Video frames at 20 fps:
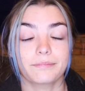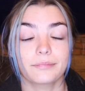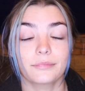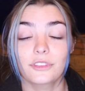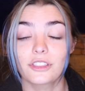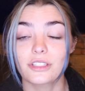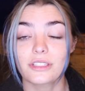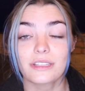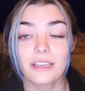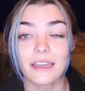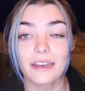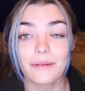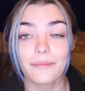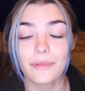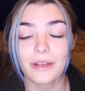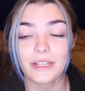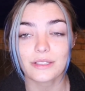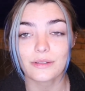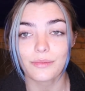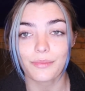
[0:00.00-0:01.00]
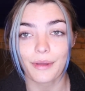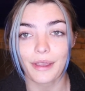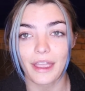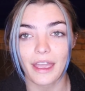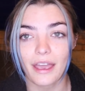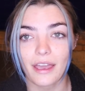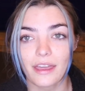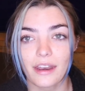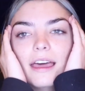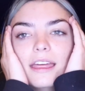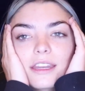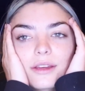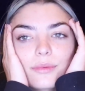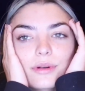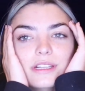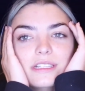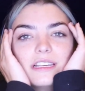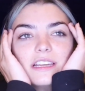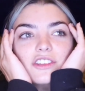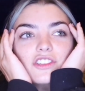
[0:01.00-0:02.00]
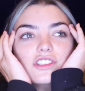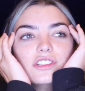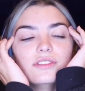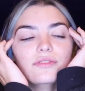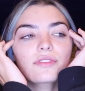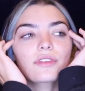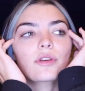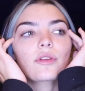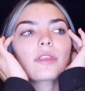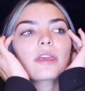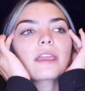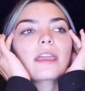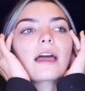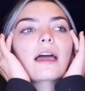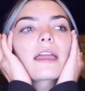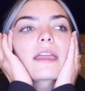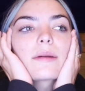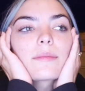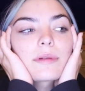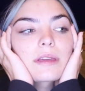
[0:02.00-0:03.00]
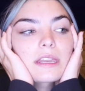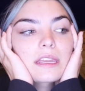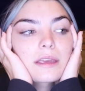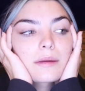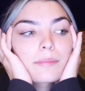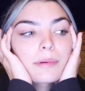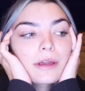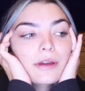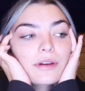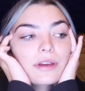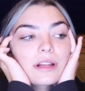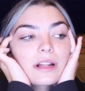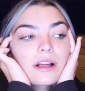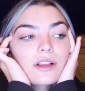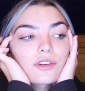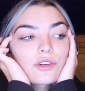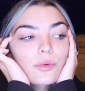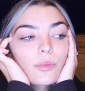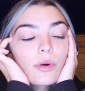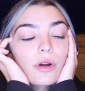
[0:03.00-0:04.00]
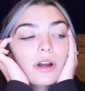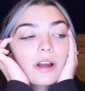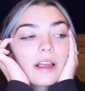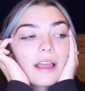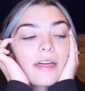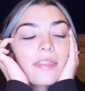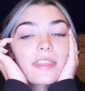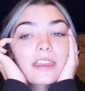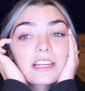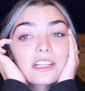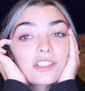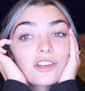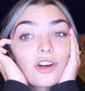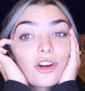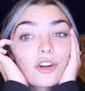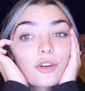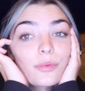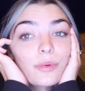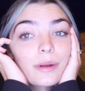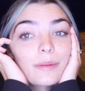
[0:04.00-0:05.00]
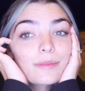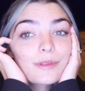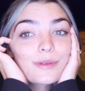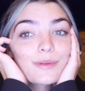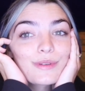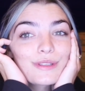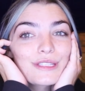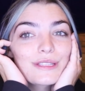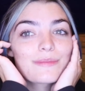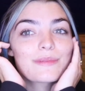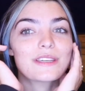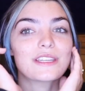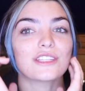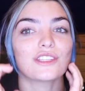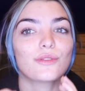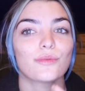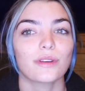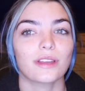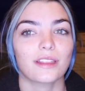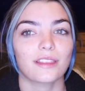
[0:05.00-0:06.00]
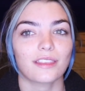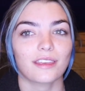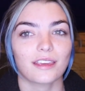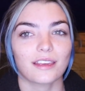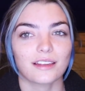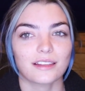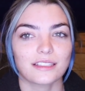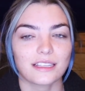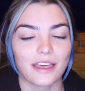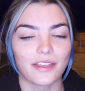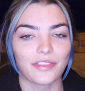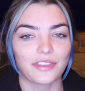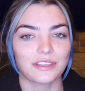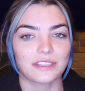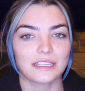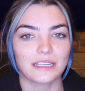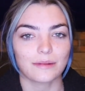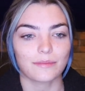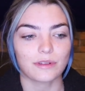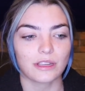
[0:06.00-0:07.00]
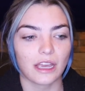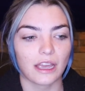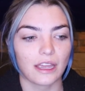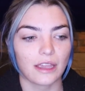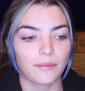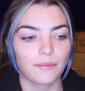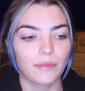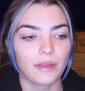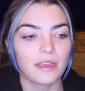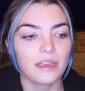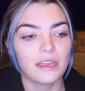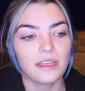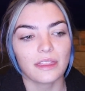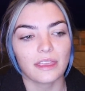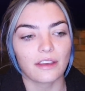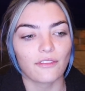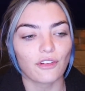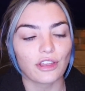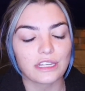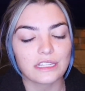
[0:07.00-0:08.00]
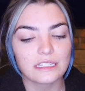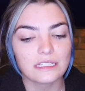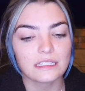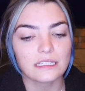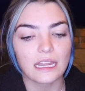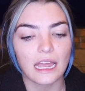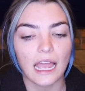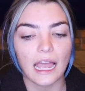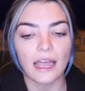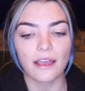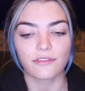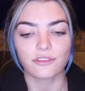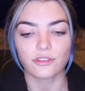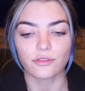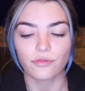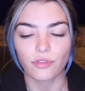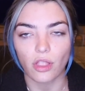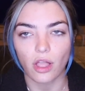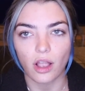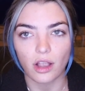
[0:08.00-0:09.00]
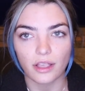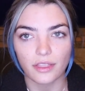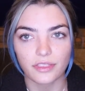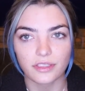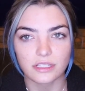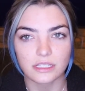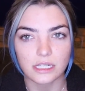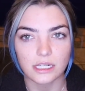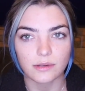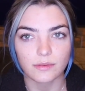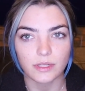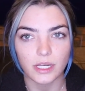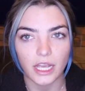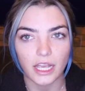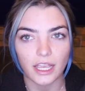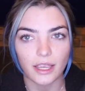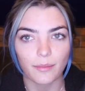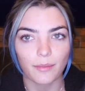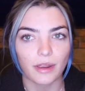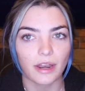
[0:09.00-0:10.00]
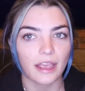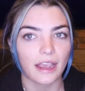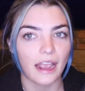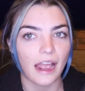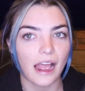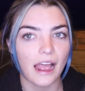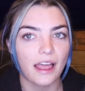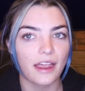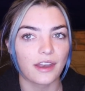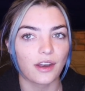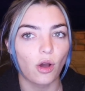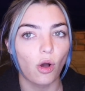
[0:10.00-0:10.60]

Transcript: just kind of mess with my head. Anyways, I just feel like I am getting buried under work and then it's hard when I'm supposed to be doing things at the same time. Like if I didn't have to vlog at the same time and I had